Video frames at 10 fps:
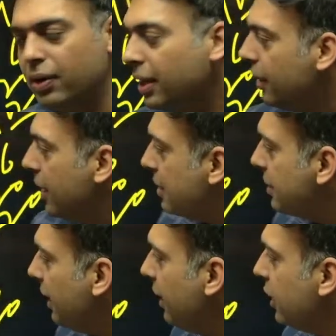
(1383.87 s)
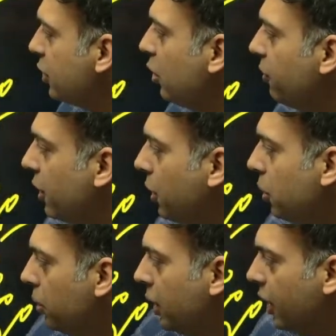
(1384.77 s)
hour, still it is good for
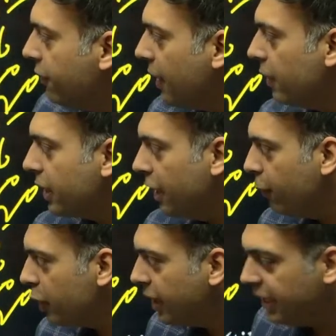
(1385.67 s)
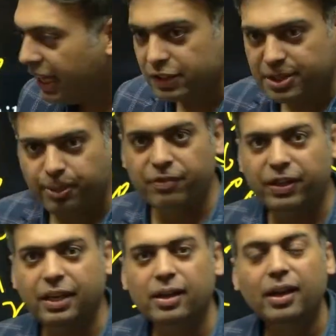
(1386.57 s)
you. If you are working for 30 hours per
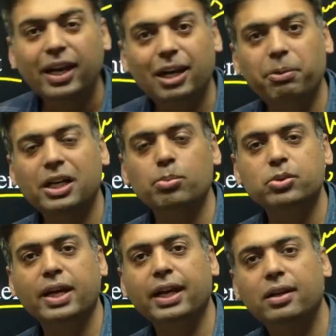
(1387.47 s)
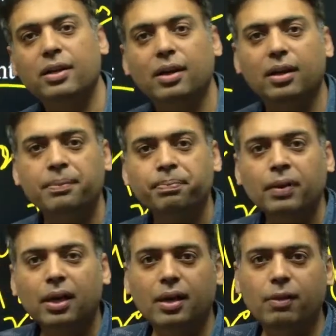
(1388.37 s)
week, it becomes like
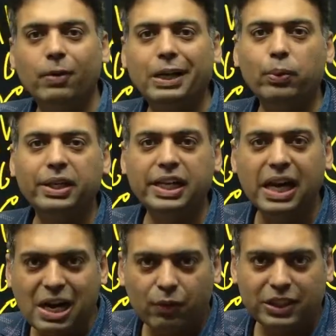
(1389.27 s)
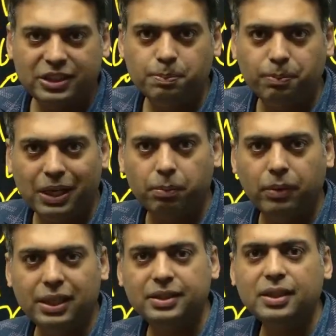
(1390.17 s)
120 hours per
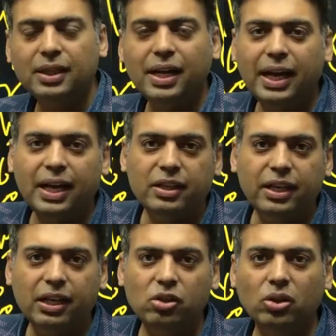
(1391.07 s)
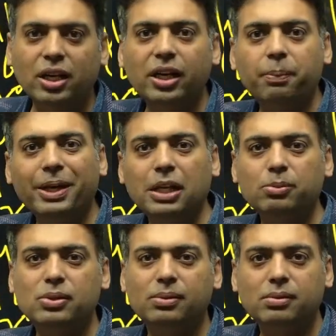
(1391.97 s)
month, and in total it
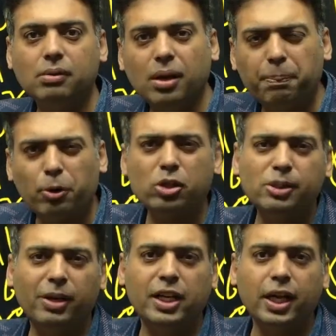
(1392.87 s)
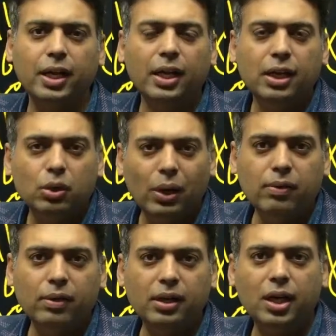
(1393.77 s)
becomes approximately
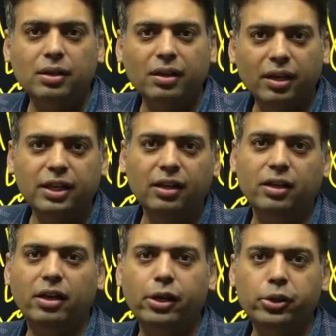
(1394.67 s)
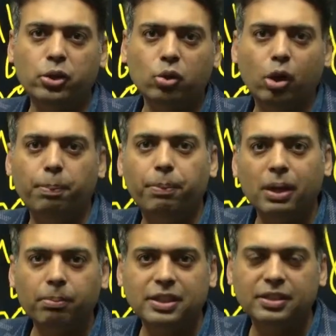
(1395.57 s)
1200 1300 euro
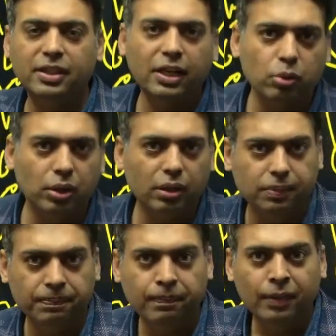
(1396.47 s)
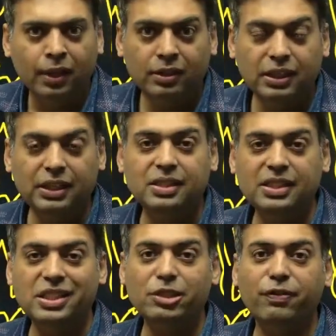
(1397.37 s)
per month that you can earn.
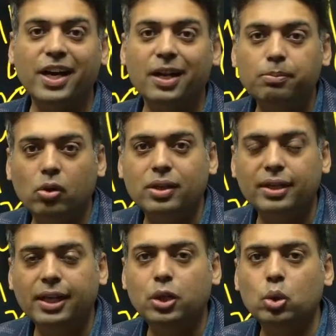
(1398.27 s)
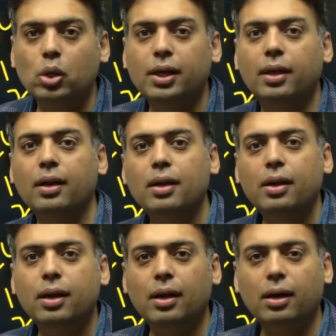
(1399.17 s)
This is far more than your
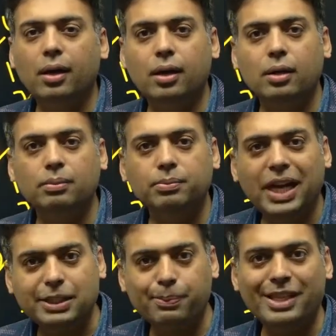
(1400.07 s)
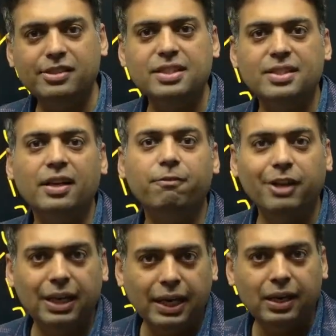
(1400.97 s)
expenses in
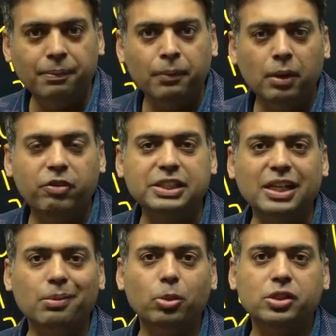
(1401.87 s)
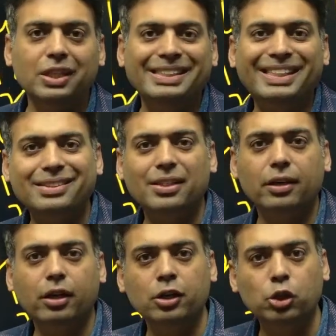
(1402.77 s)
Finland, which are mostly
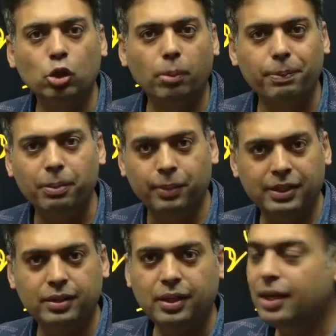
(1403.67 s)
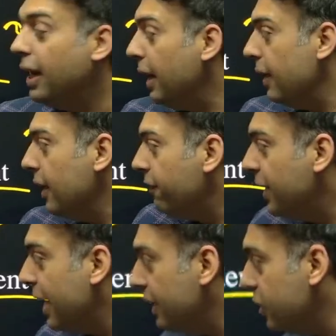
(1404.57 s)
600 euro per month. And
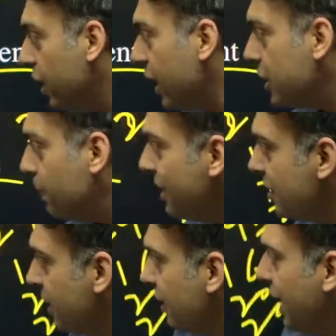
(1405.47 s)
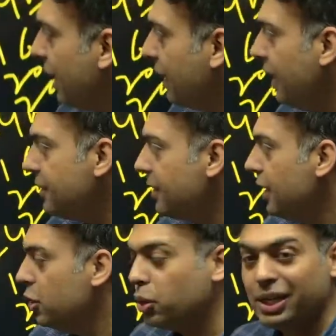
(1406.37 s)
if that is your expense, in that case
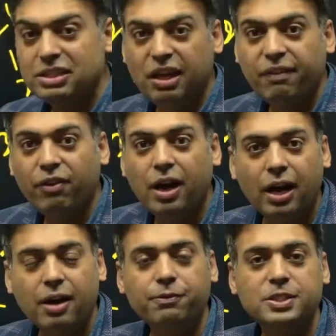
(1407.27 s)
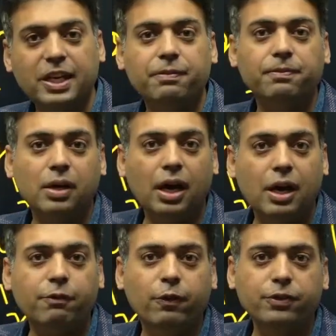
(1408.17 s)
you can save
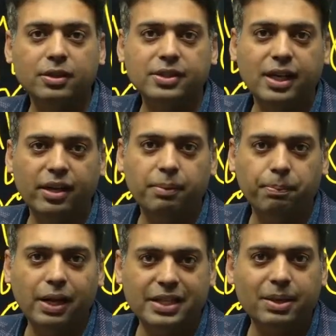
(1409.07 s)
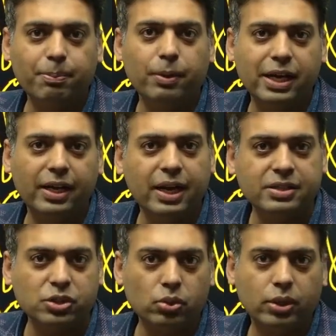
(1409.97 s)
half of your salary
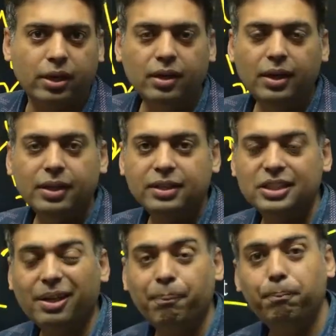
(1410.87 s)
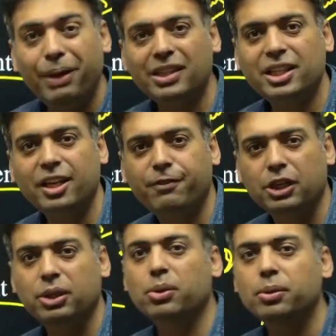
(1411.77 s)
as a student. That is a big thing
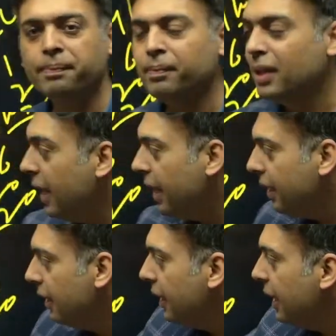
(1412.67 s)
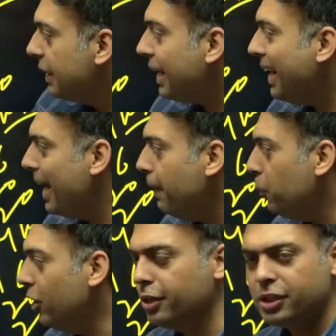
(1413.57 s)
for you, and it can help
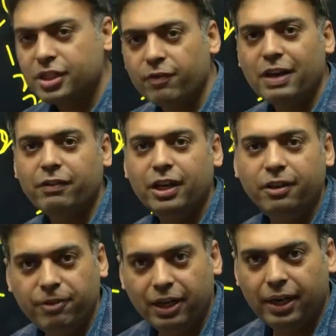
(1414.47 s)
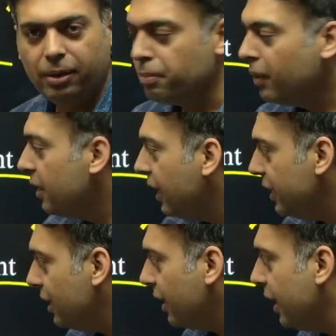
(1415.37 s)
you in your survival in Finland.
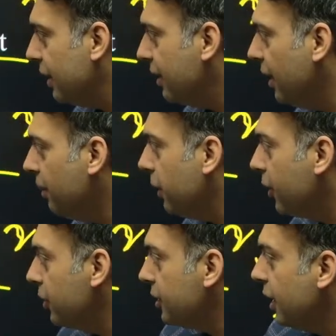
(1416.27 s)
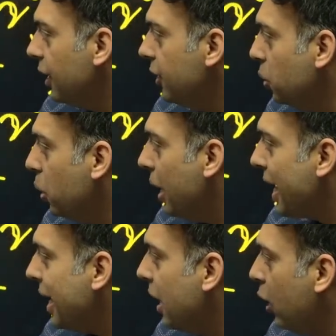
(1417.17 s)
That is a great thing because you
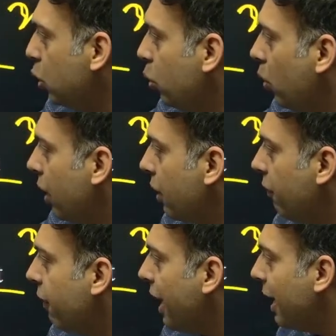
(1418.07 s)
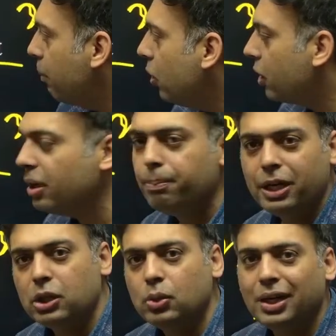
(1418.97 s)
are allowed to work far more
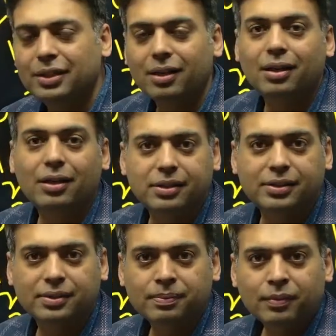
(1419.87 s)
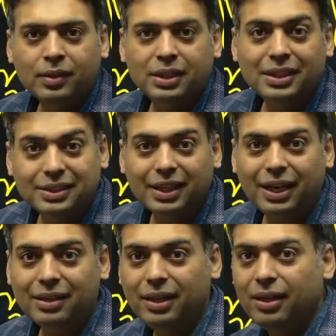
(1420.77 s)
compared to other countries. That is a
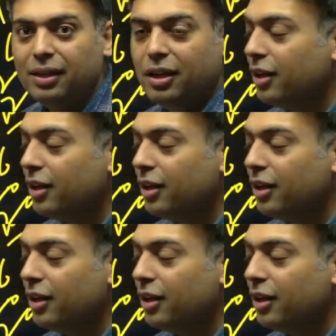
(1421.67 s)
great thing.